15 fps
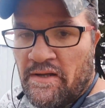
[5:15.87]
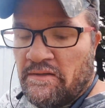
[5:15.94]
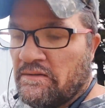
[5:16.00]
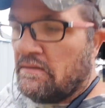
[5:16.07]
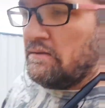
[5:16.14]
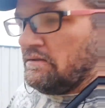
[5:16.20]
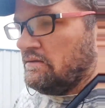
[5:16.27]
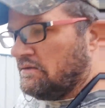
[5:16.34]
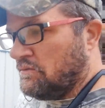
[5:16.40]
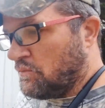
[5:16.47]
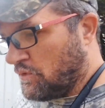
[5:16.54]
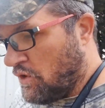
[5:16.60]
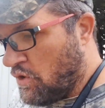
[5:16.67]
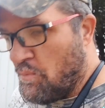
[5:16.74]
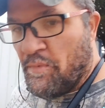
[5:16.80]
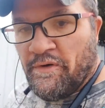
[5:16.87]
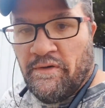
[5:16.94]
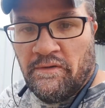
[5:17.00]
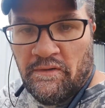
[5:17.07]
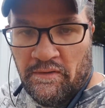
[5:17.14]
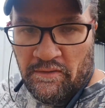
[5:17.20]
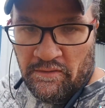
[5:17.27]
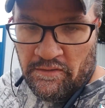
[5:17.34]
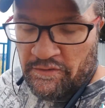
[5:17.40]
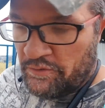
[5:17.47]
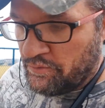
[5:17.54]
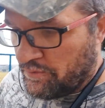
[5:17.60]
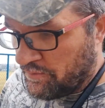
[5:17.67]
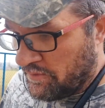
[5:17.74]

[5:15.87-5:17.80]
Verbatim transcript: Vance, we hope that you're one of the